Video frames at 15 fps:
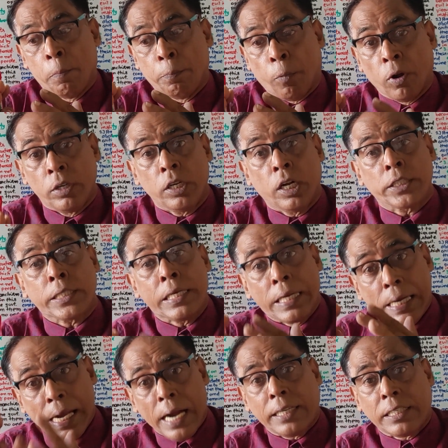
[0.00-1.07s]
political
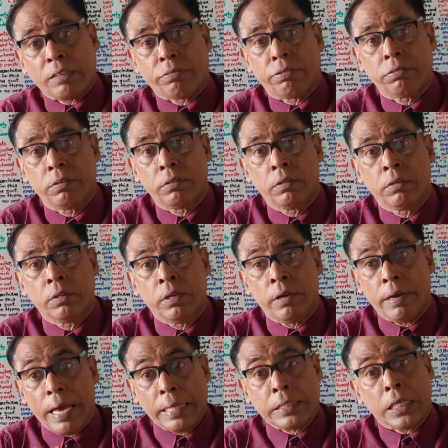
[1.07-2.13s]
science elective,
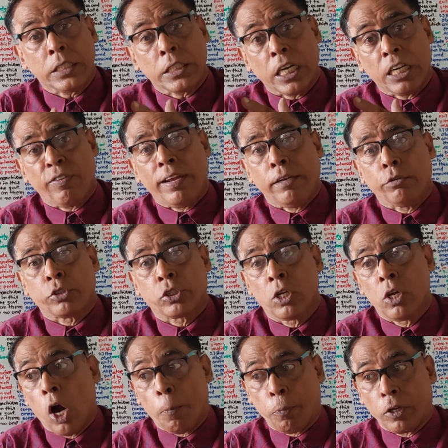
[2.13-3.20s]
ethics and values
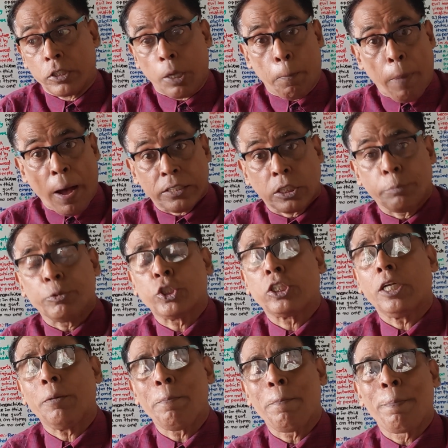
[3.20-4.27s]
of +3 first
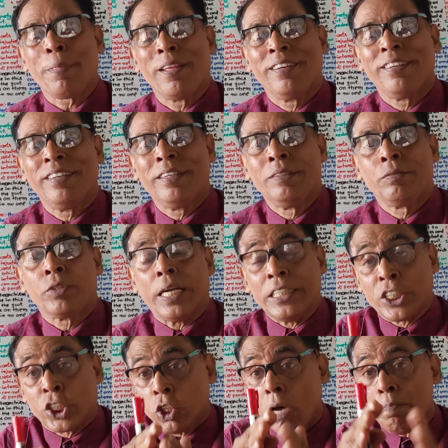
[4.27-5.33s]
semester,
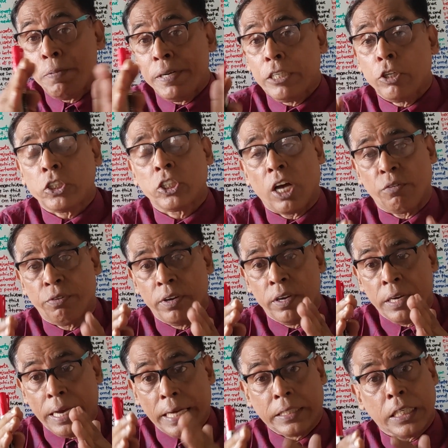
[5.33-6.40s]
and some videos of
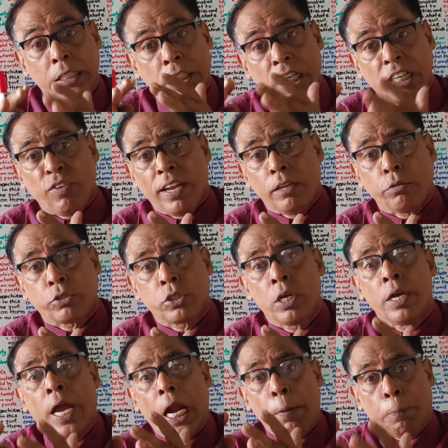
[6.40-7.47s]
ethics and values
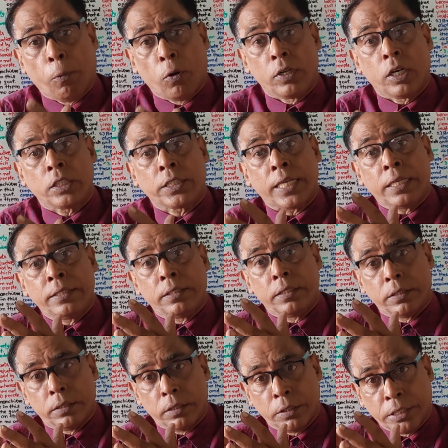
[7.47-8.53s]
and political science
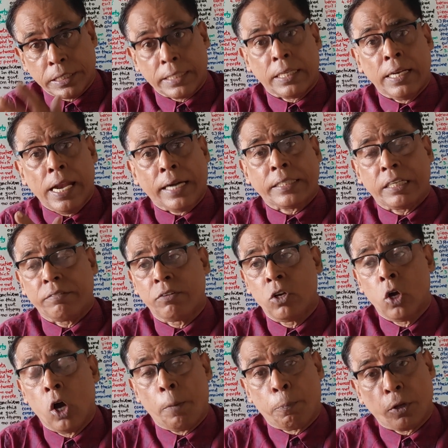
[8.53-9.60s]
general elective
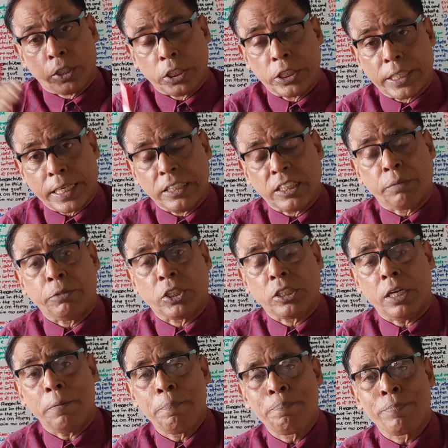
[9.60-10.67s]
of +3 second
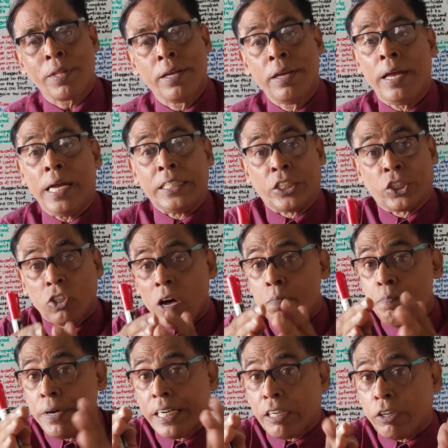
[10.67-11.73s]
semester, and
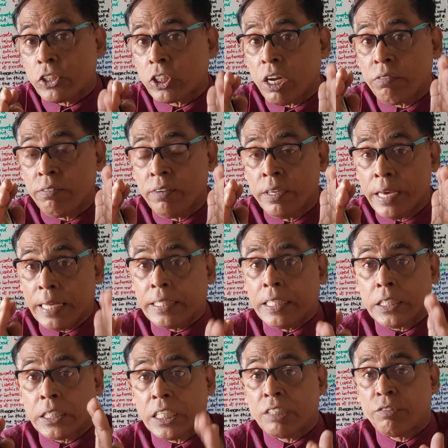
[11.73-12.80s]
some videos of
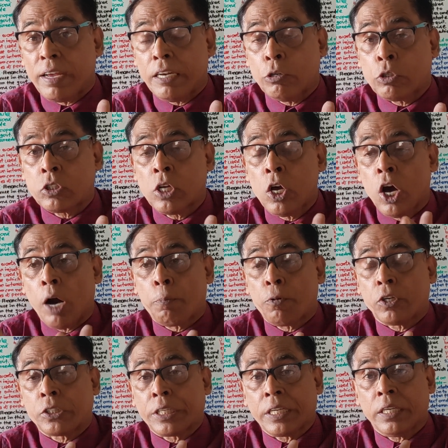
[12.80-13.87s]
ethics and values of
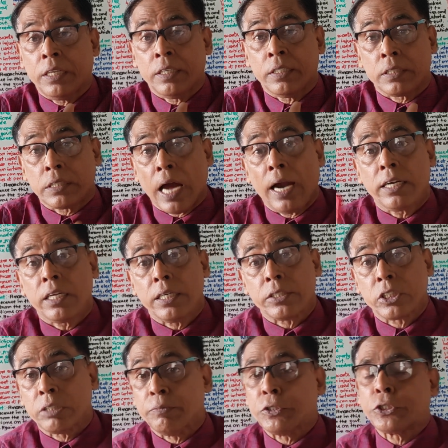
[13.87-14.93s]
+3 third
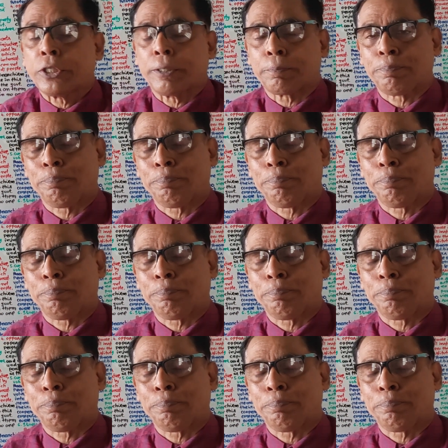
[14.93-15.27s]
semester.